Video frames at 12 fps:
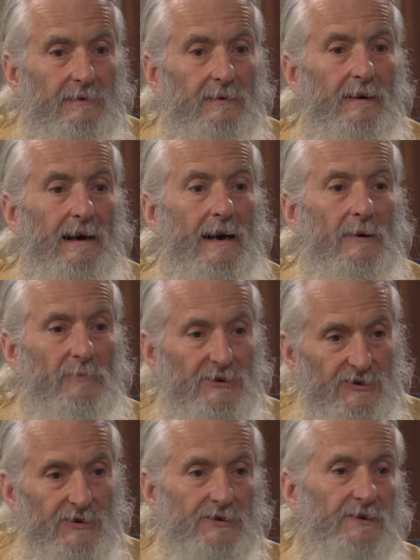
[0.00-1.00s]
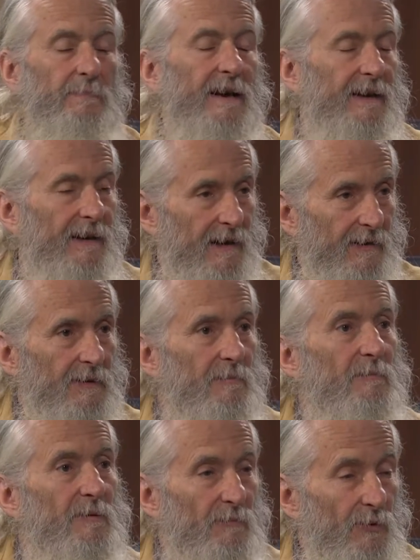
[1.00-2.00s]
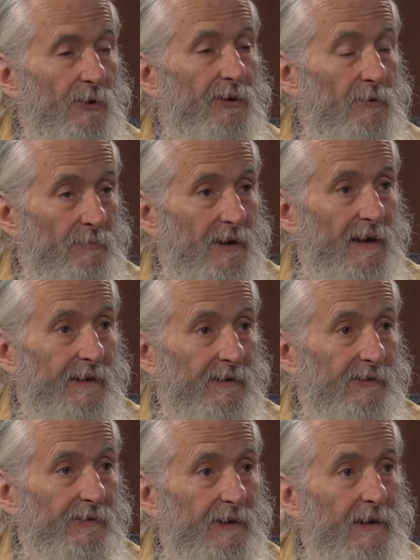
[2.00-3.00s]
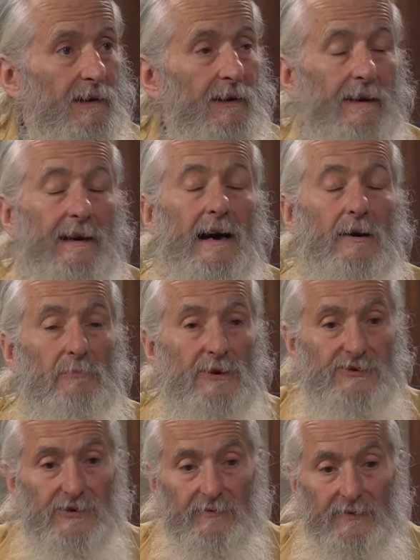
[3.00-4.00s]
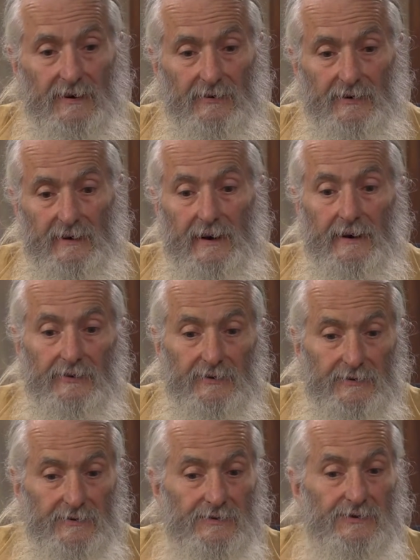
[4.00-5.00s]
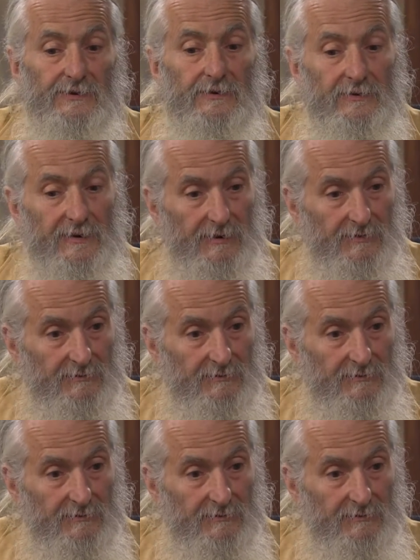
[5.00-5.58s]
how much they're spending on their memorial products and how much of their inheritance or their